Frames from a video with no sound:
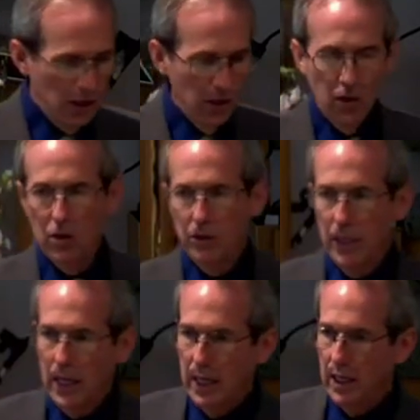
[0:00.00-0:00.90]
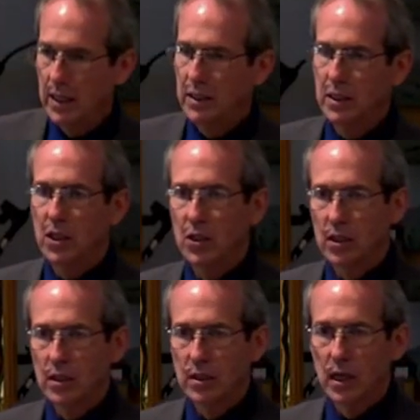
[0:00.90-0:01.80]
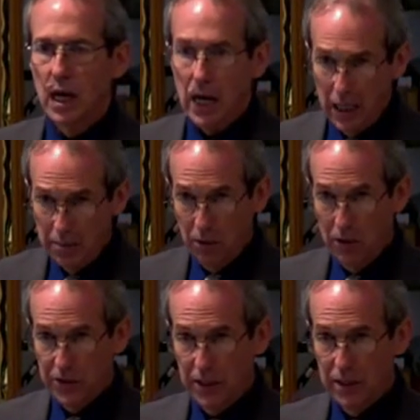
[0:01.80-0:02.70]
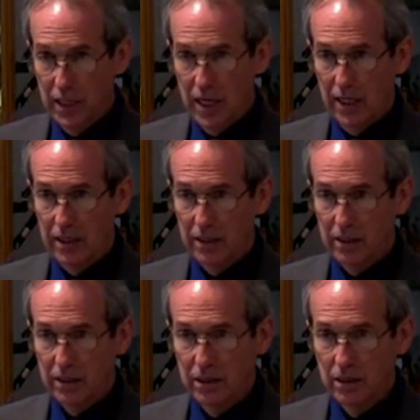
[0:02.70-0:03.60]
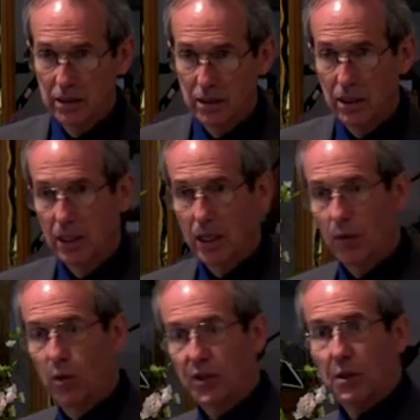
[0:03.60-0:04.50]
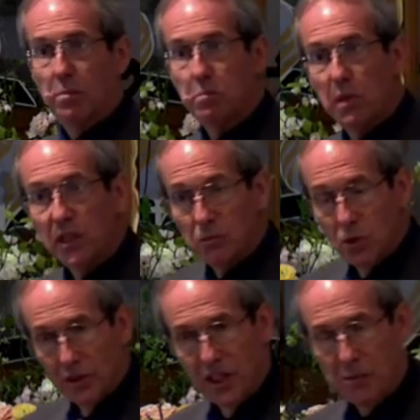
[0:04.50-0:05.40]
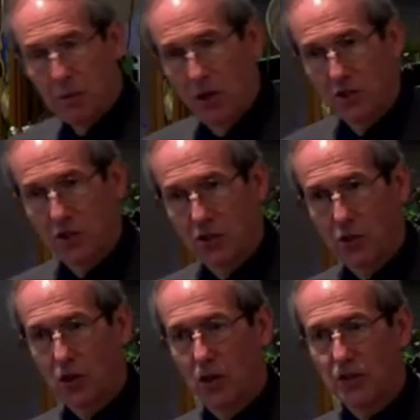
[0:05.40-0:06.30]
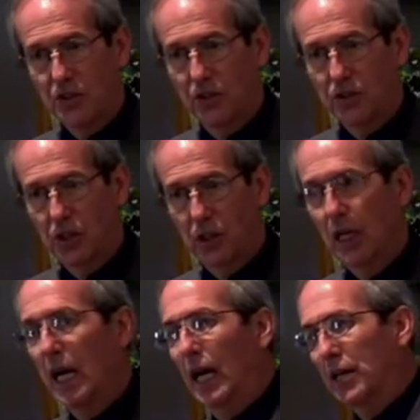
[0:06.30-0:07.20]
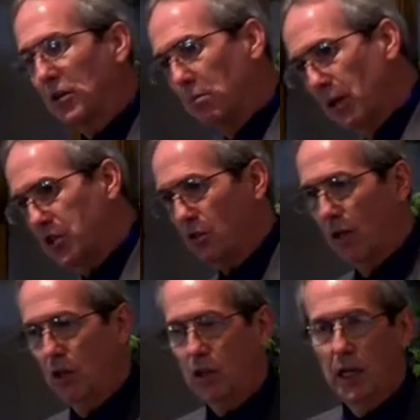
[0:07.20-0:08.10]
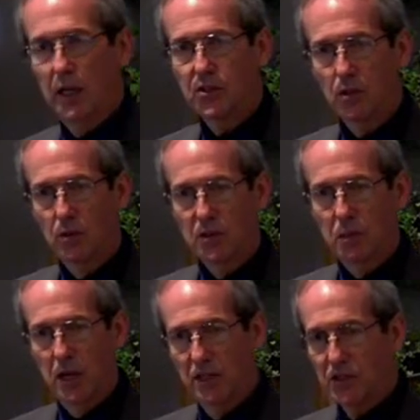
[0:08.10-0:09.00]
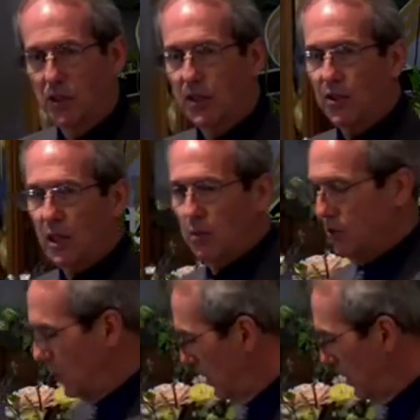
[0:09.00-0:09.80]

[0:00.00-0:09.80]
on a high protein diet with minimal exposure to a carcinogen has a much greater cancer response. So he thought he was onto